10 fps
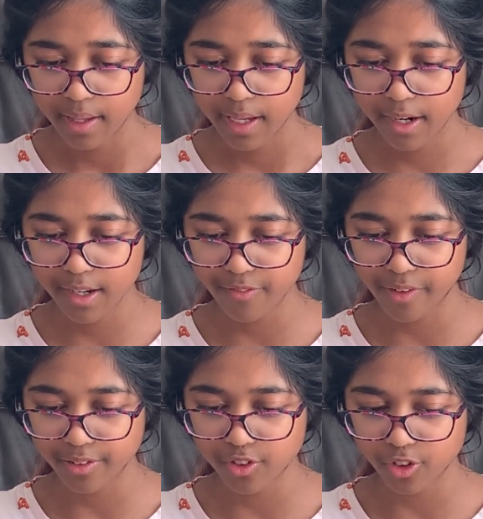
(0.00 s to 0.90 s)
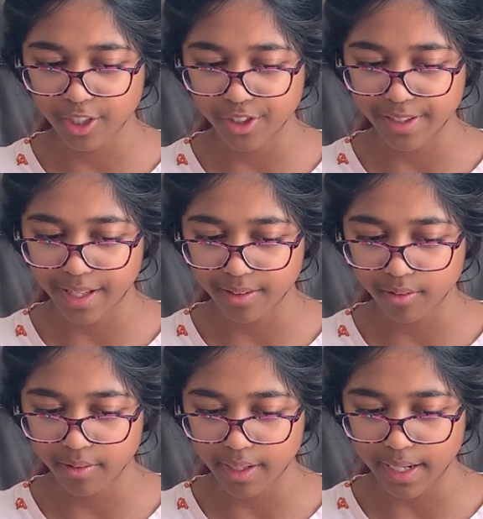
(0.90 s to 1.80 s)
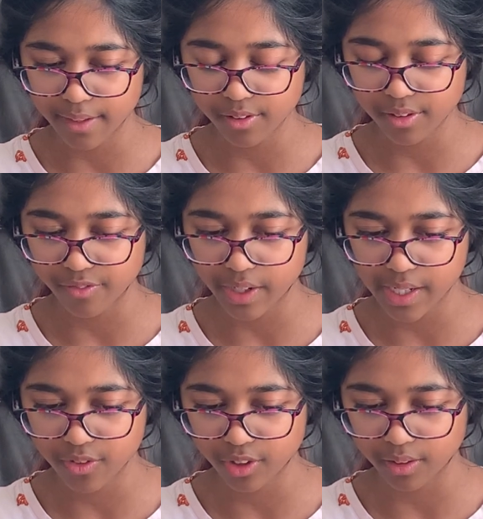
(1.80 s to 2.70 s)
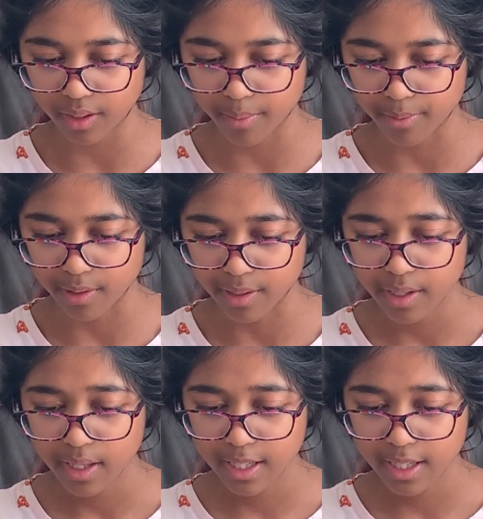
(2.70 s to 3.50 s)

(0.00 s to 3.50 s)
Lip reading: Harry felt strangely as though he had entered a very strict library.